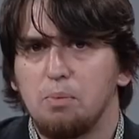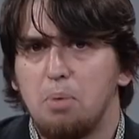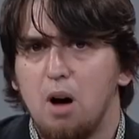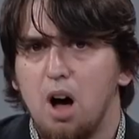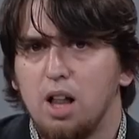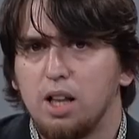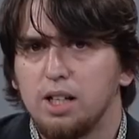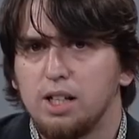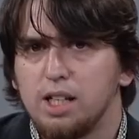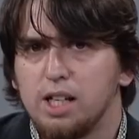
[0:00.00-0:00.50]
of
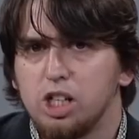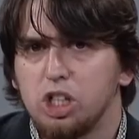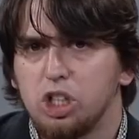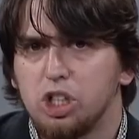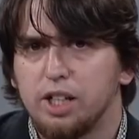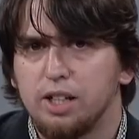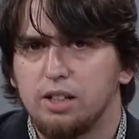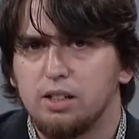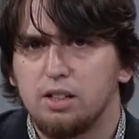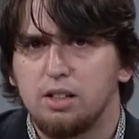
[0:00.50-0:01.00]

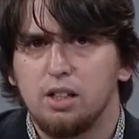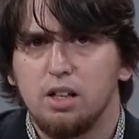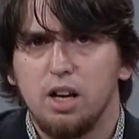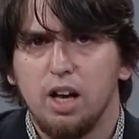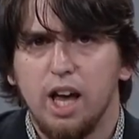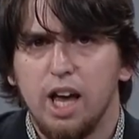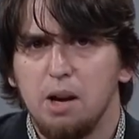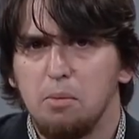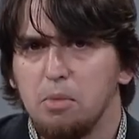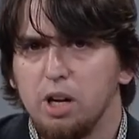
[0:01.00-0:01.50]
politicians
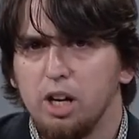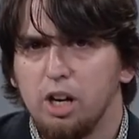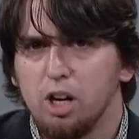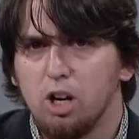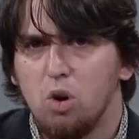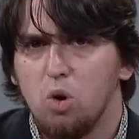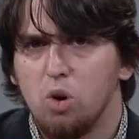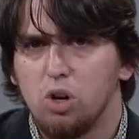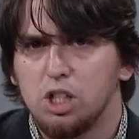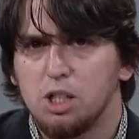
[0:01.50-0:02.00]
and
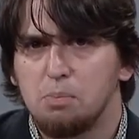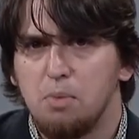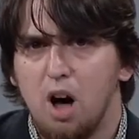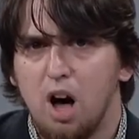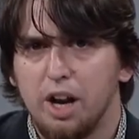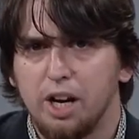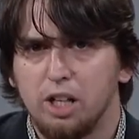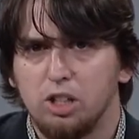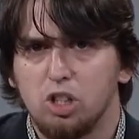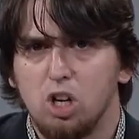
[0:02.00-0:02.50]
media
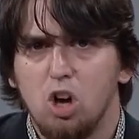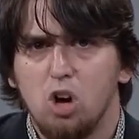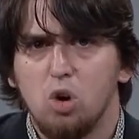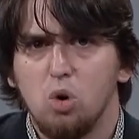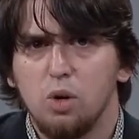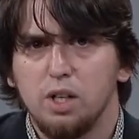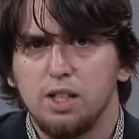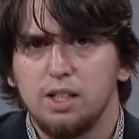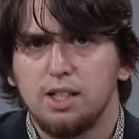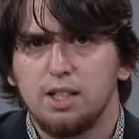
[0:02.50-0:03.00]
correspondents
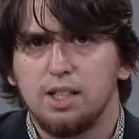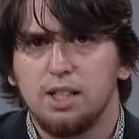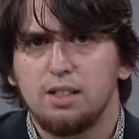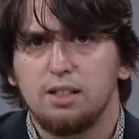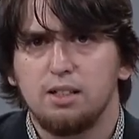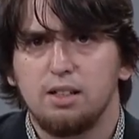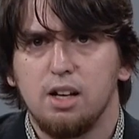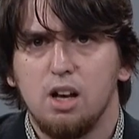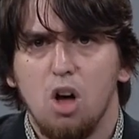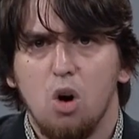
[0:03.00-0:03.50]
who
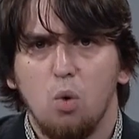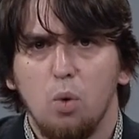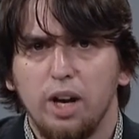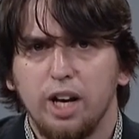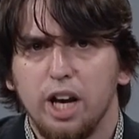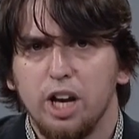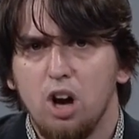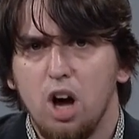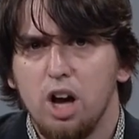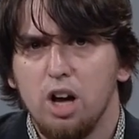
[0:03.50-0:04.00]
insist we
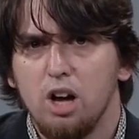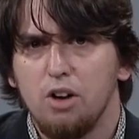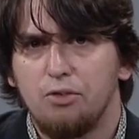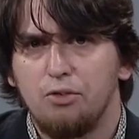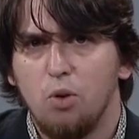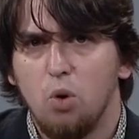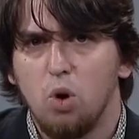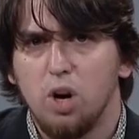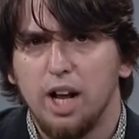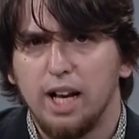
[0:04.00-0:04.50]
cannot
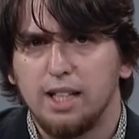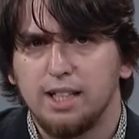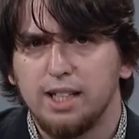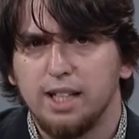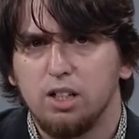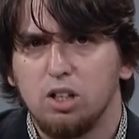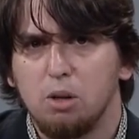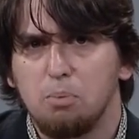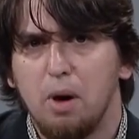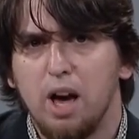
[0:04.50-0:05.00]
afford a
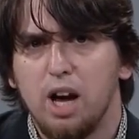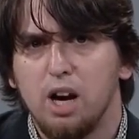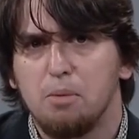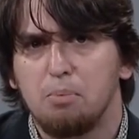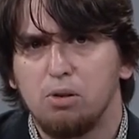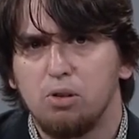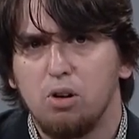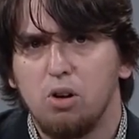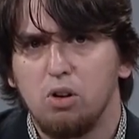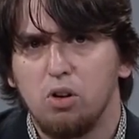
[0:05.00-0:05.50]
single-payer
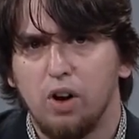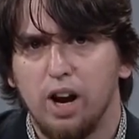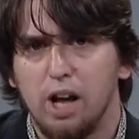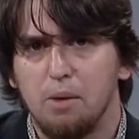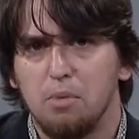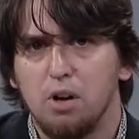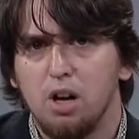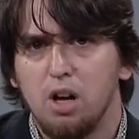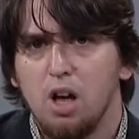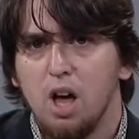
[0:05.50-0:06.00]

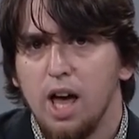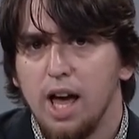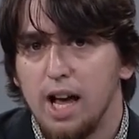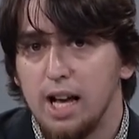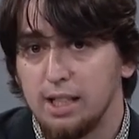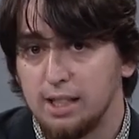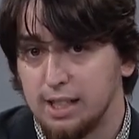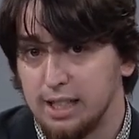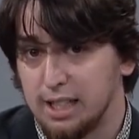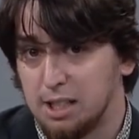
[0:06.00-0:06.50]
program.
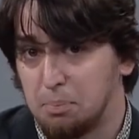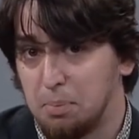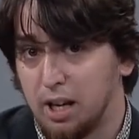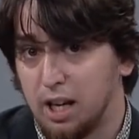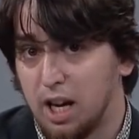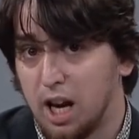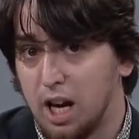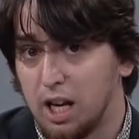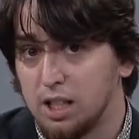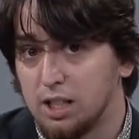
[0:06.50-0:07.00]
Is this
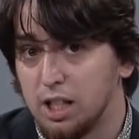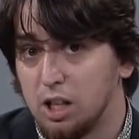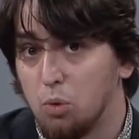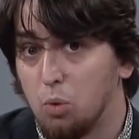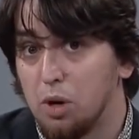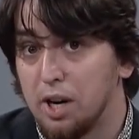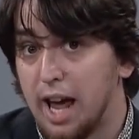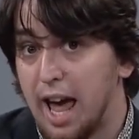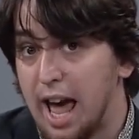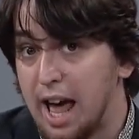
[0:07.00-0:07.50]
because
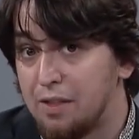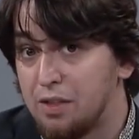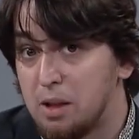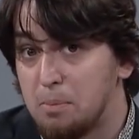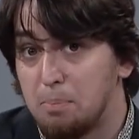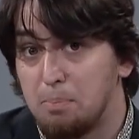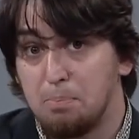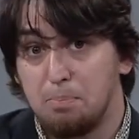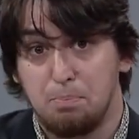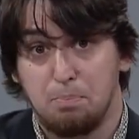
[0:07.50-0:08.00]
it would end
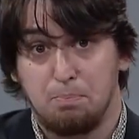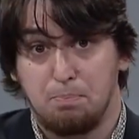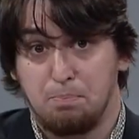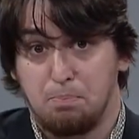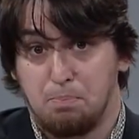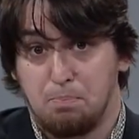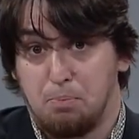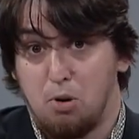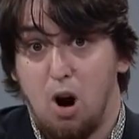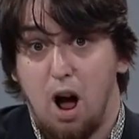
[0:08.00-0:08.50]
the
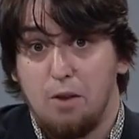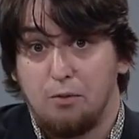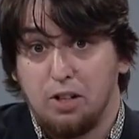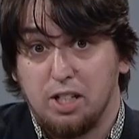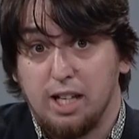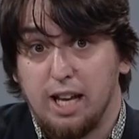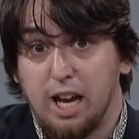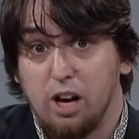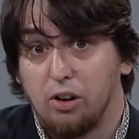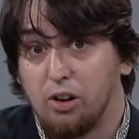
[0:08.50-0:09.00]

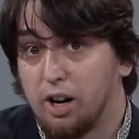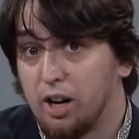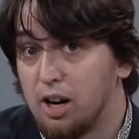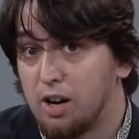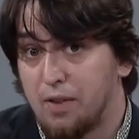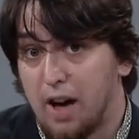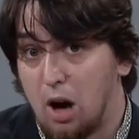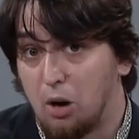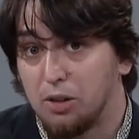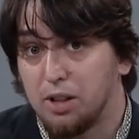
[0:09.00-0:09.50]
profiteering
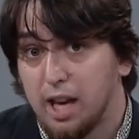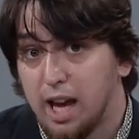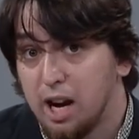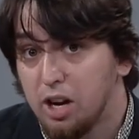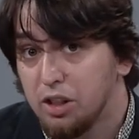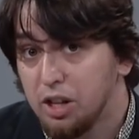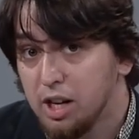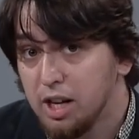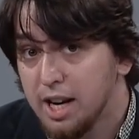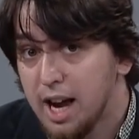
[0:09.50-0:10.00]
of
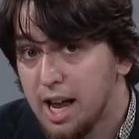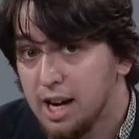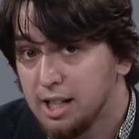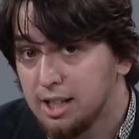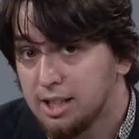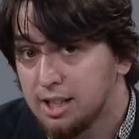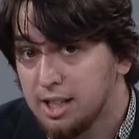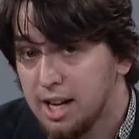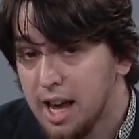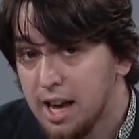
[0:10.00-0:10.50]
healthcare in the
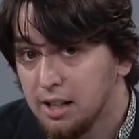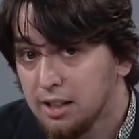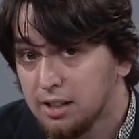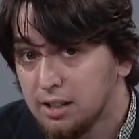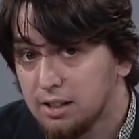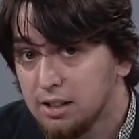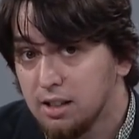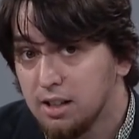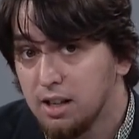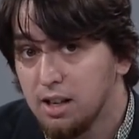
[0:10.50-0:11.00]
United
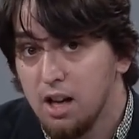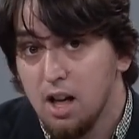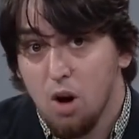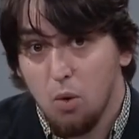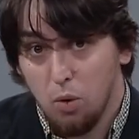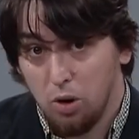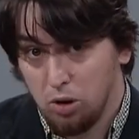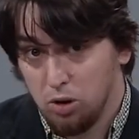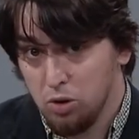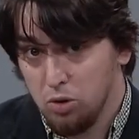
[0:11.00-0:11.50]
States?
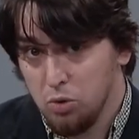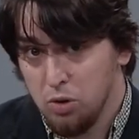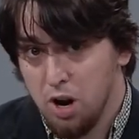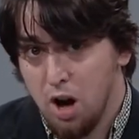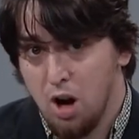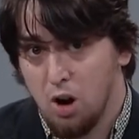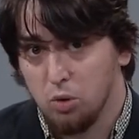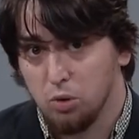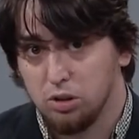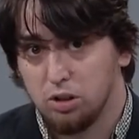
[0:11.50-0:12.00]
Well, who
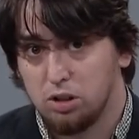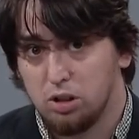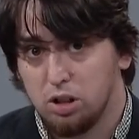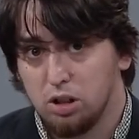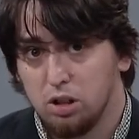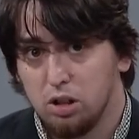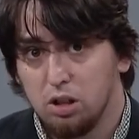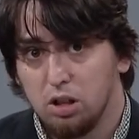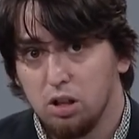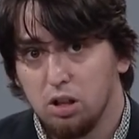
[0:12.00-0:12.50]
knows?